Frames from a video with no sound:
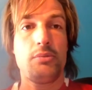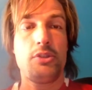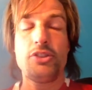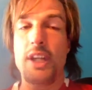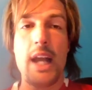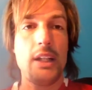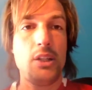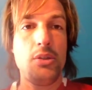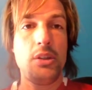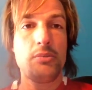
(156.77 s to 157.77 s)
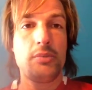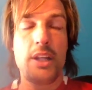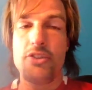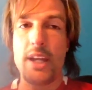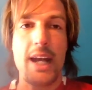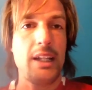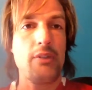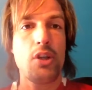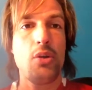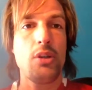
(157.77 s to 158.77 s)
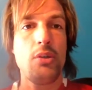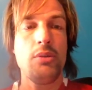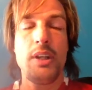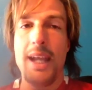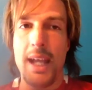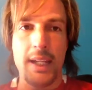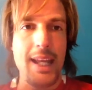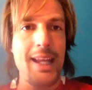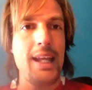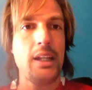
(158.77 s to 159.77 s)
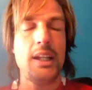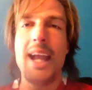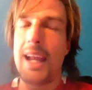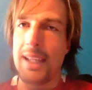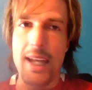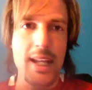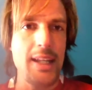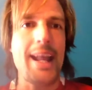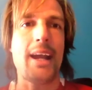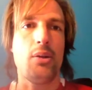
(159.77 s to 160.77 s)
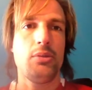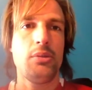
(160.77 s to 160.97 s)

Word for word: Just say hallelujah and say, I love cocoa, and get in and get in now.